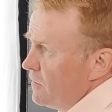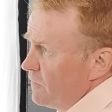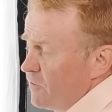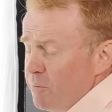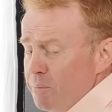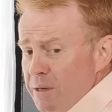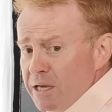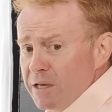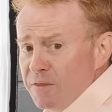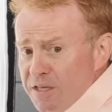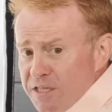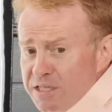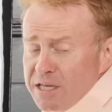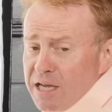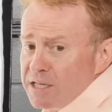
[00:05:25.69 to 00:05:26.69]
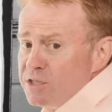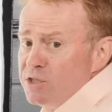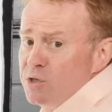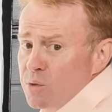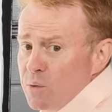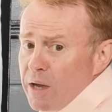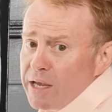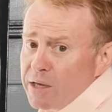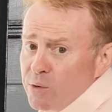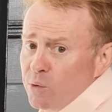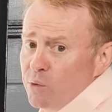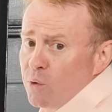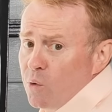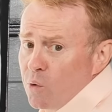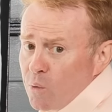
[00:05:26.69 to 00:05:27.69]
For me, this does do a
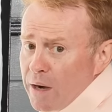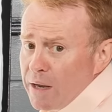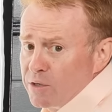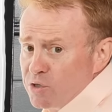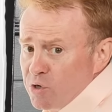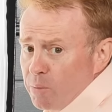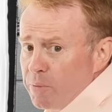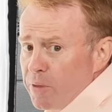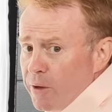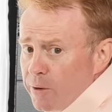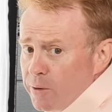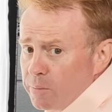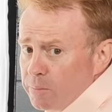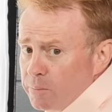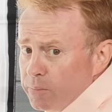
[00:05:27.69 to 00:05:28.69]
good all round job though.